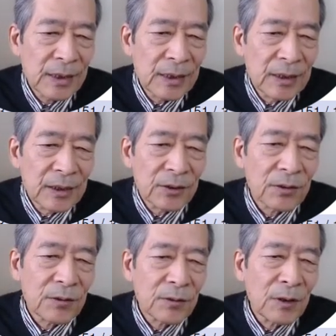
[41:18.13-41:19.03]
So in
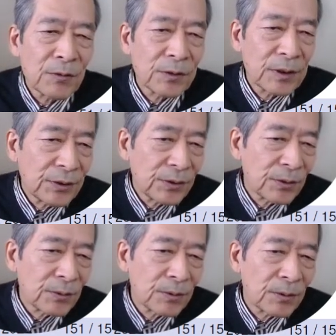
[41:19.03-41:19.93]
order for this
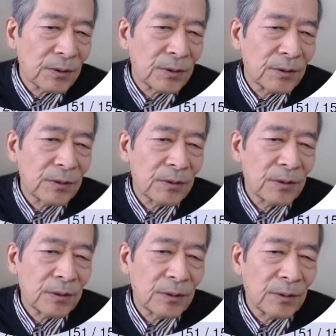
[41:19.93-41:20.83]
to
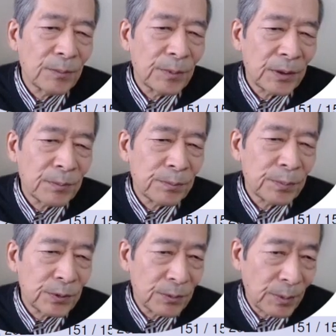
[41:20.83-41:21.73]
be
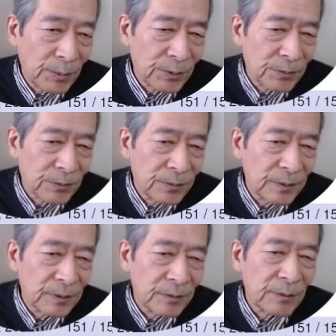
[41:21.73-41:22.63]
provable,
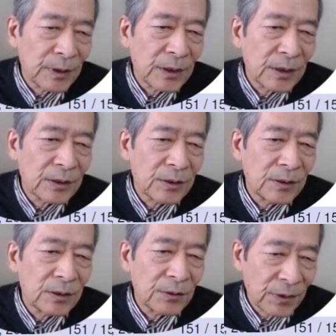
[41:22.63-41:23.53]
we
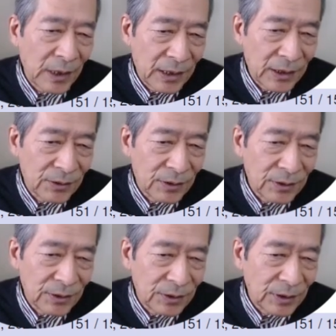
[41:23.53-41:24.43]
define this
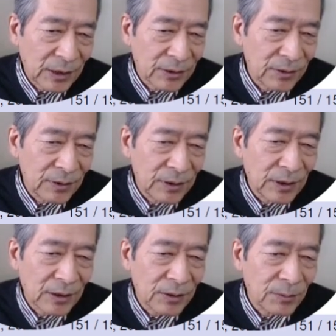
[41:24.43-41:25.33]

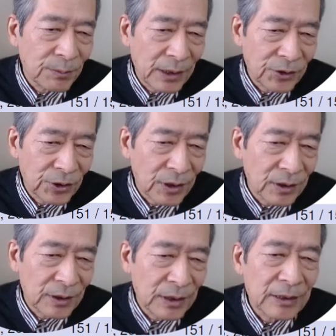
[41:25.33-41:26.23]
inductive measure,
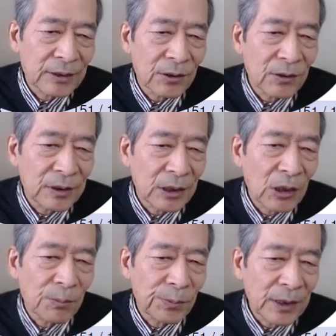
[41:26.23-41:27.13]
so in
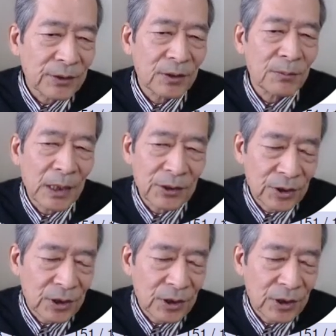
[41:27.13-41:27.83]
complexity measure,